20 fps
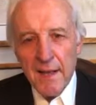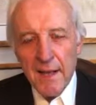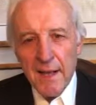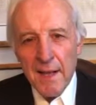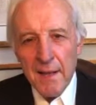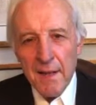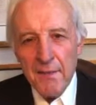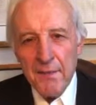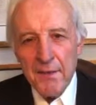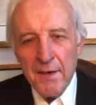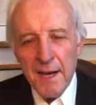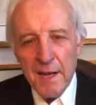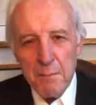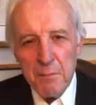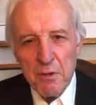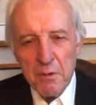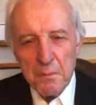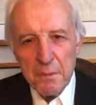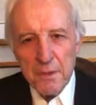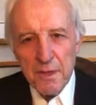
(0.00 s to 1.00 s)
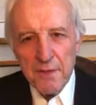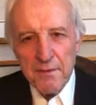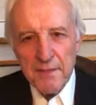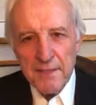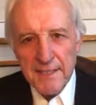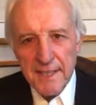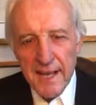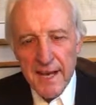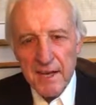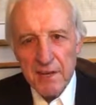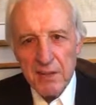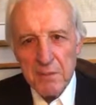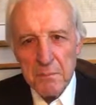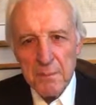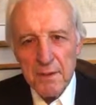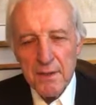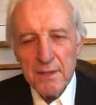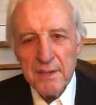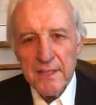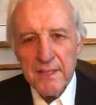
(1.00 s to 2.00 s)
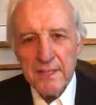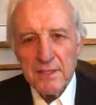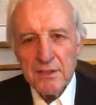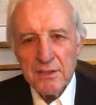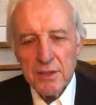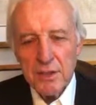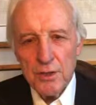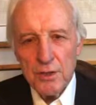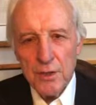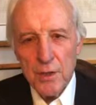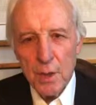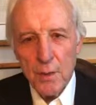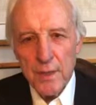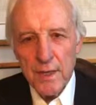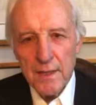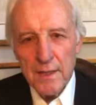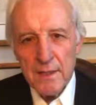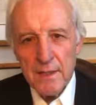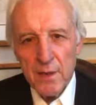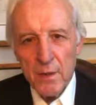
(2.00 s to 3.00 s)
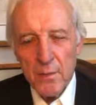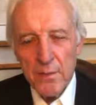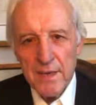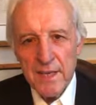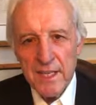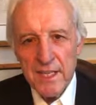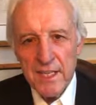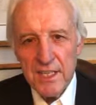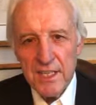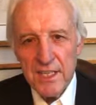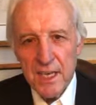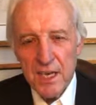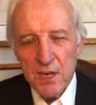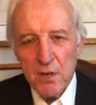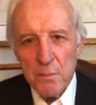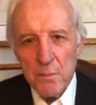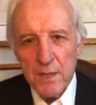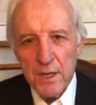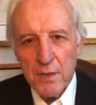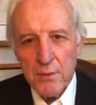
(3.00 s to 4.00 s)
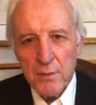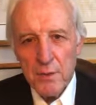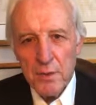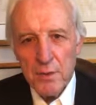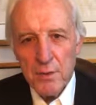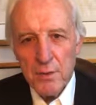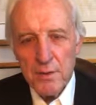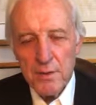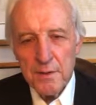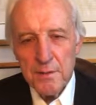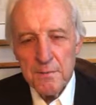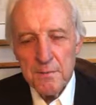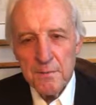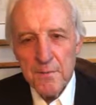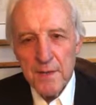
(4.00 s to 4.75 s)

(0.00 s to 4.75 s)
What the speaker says: The name of the book, the title of the book is Yoga on the Yellow Brick Road,